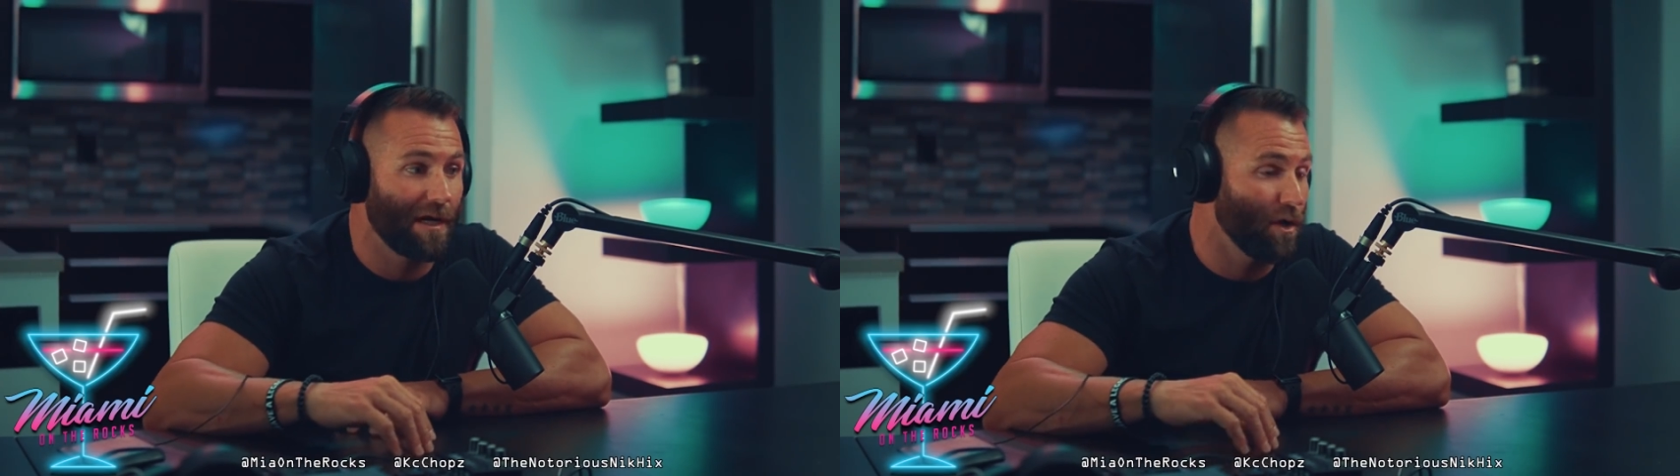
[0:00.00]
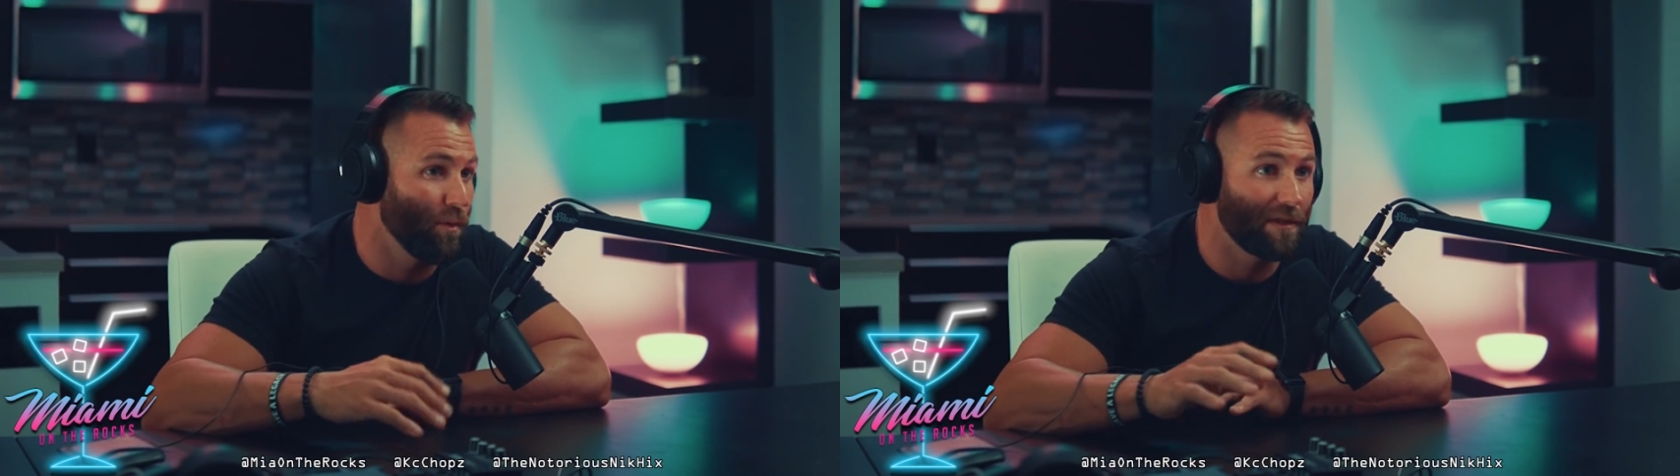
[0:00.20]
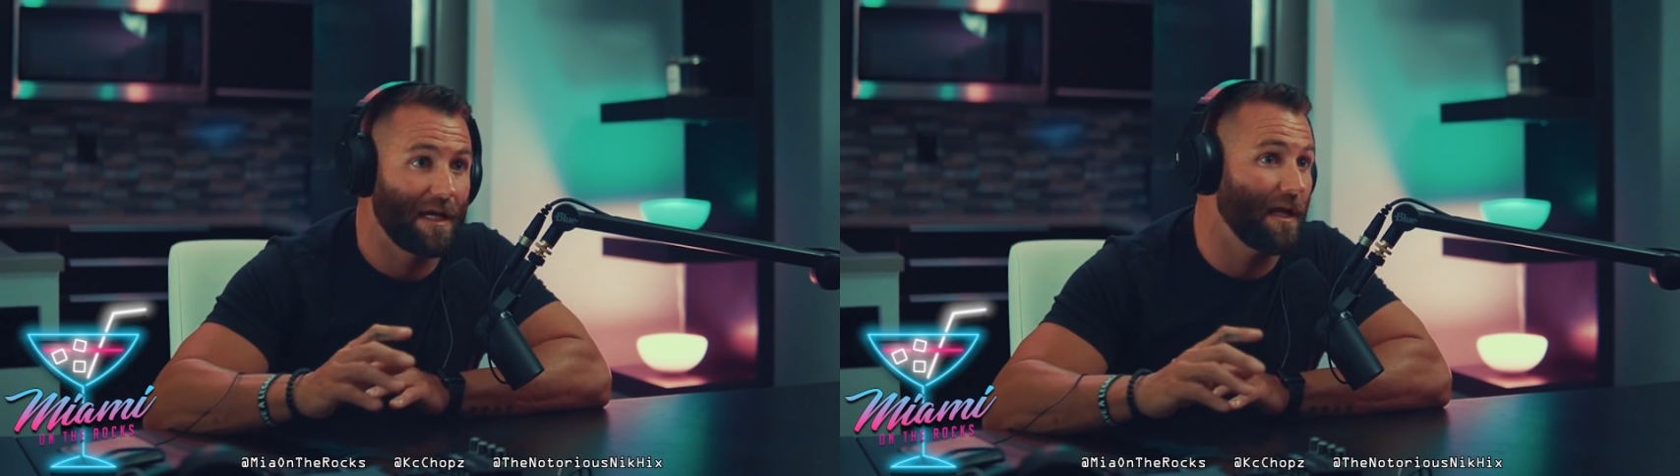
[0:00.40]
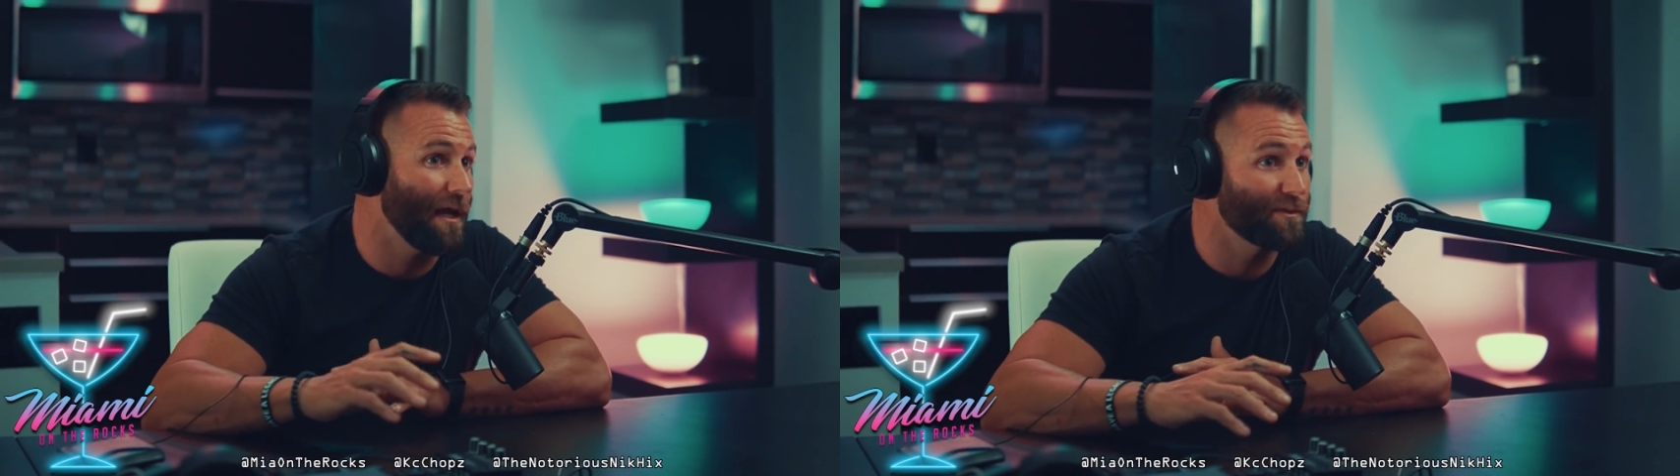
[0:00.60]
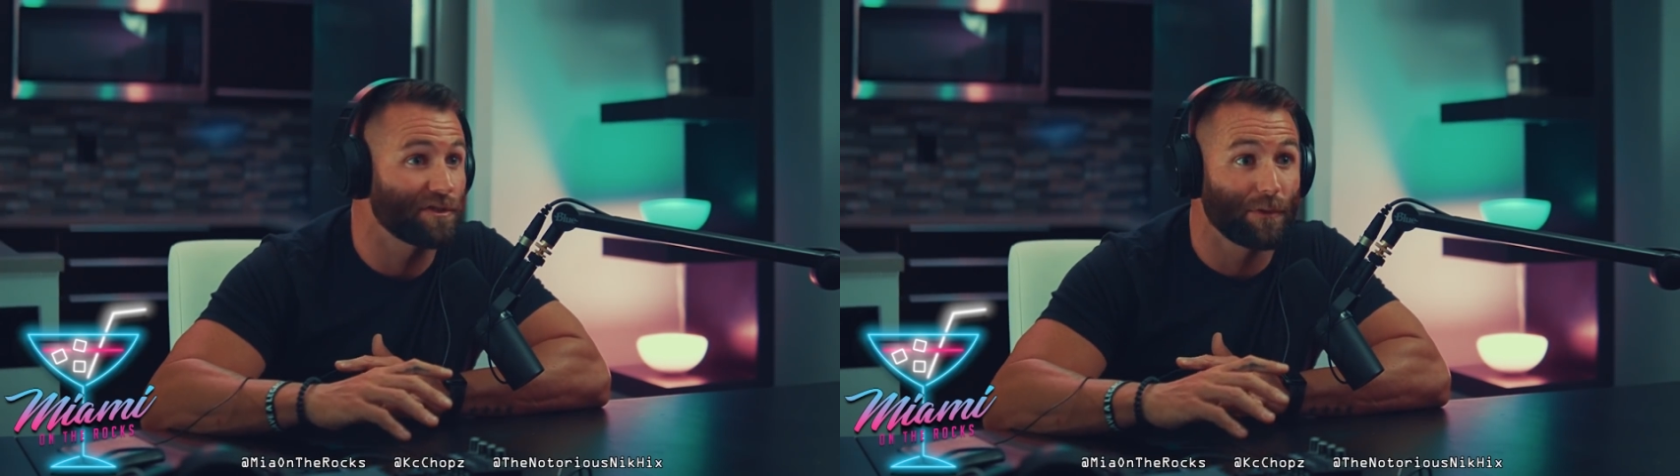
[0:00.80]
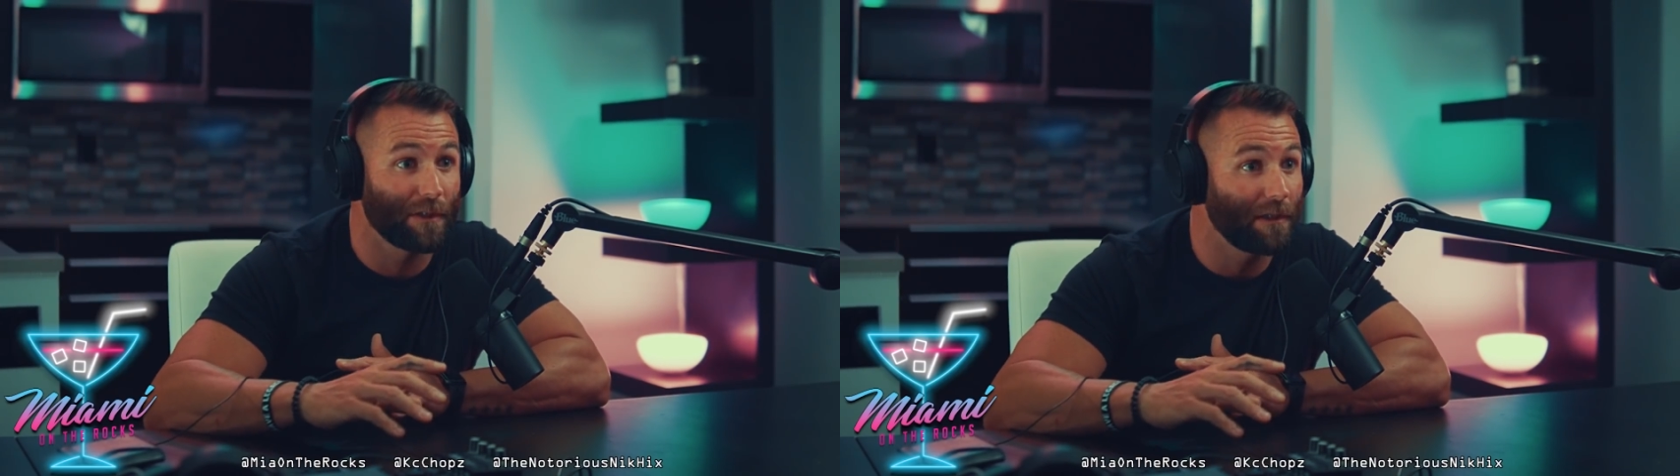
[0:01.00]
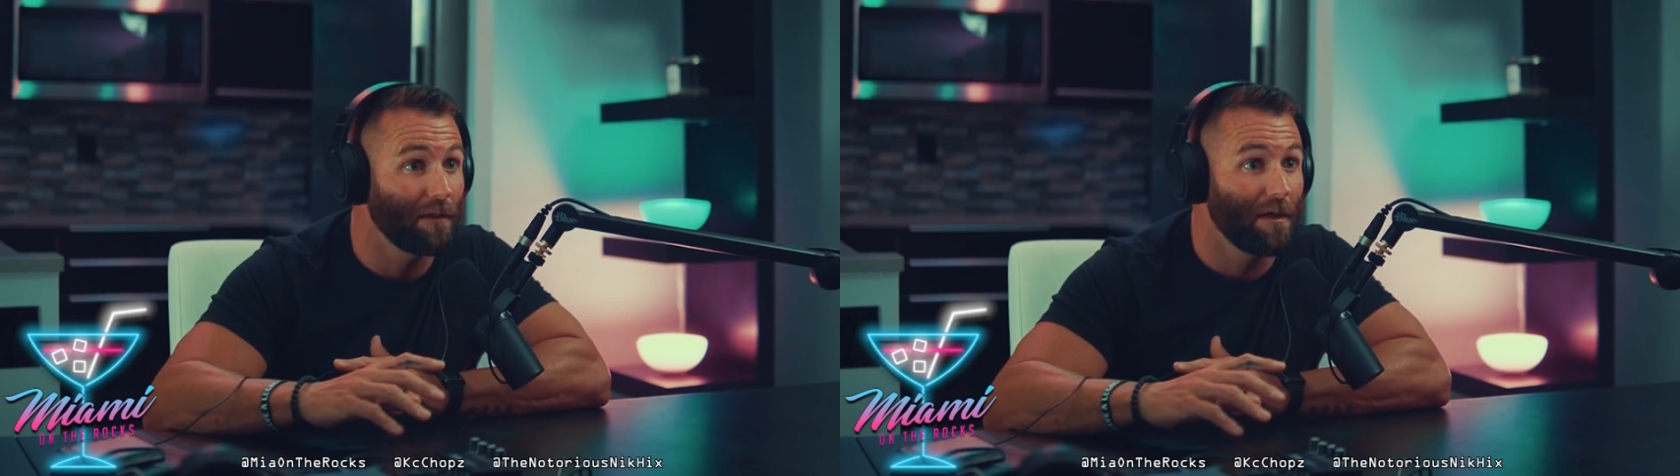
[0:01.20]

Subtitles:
I didn't know what the hell I was doing,